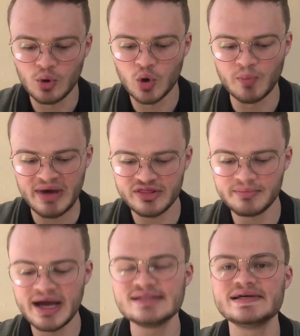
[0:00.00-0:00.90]

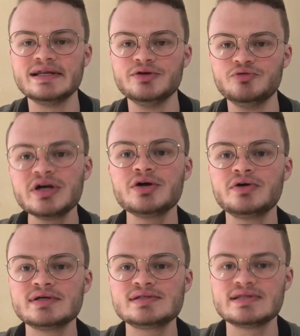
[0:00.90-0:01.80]
mathematically
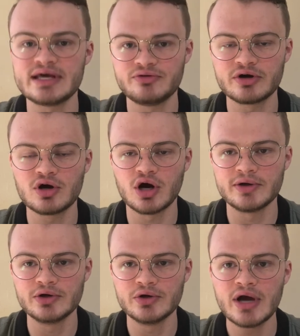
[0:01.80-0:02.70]
rigorous than Ricardo,